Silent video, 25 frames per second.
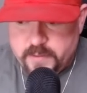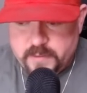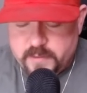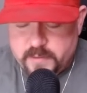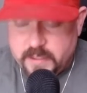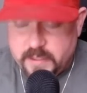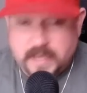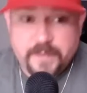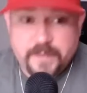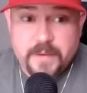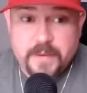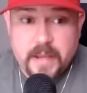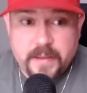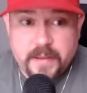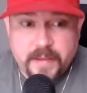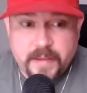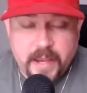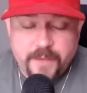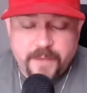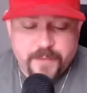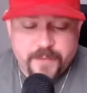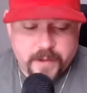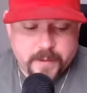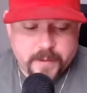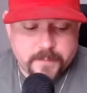to
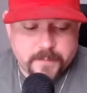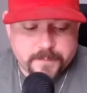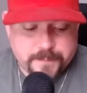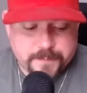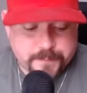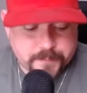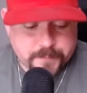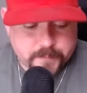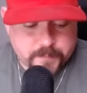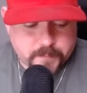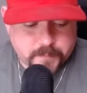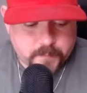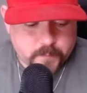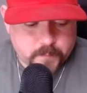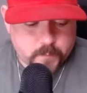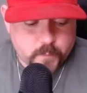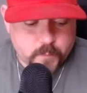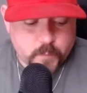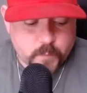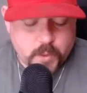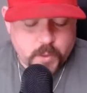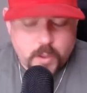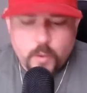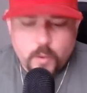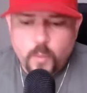Anfernee
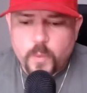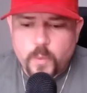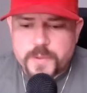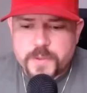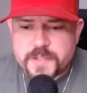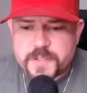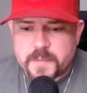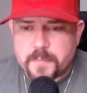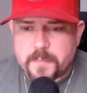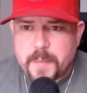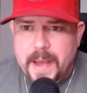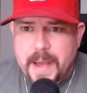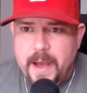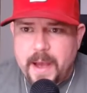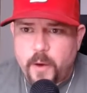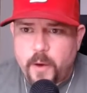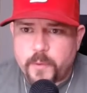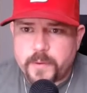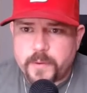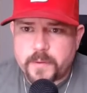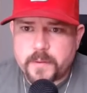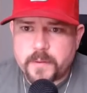was about